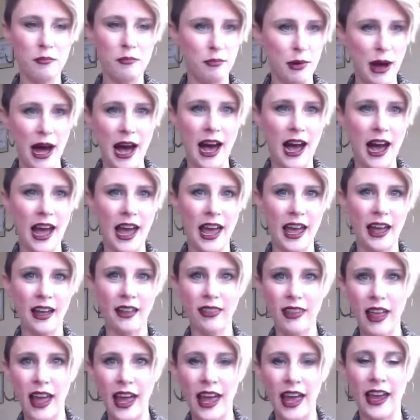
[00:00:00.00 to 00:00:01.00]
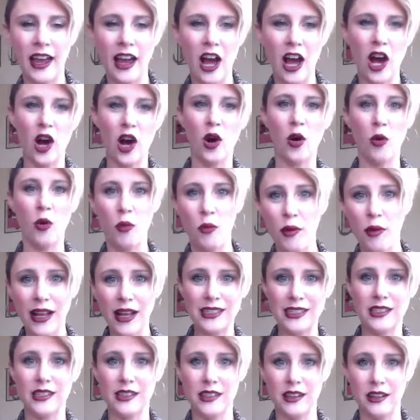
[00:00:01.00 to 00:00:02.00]
by like,
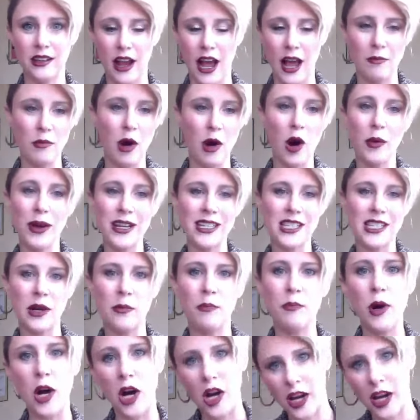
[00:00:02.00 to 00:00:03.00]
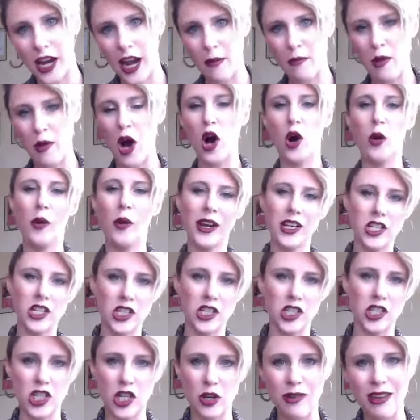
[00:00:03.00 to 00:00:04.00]
I'm always in a book and I'm always
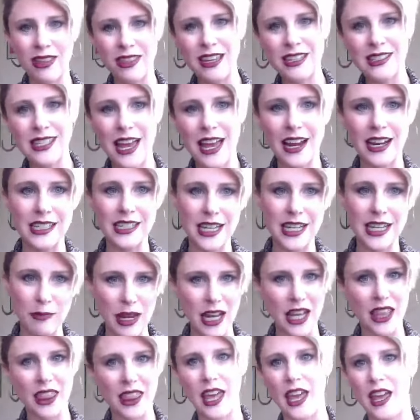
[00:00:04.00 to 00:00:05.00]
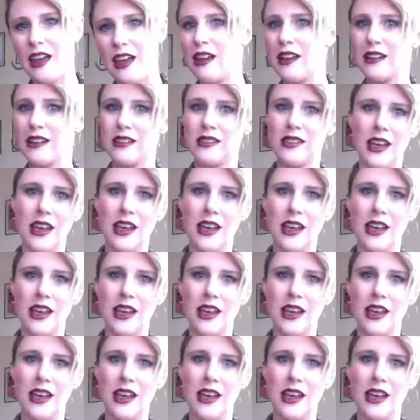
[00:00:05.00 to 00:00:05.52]
just doing these academic things.